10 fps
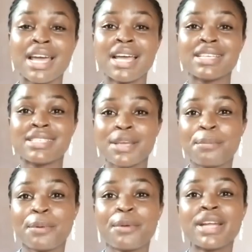
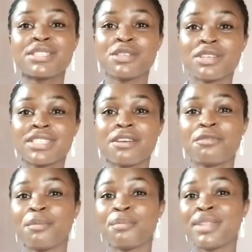Separate yourself
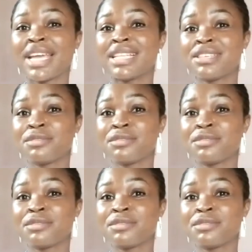from negative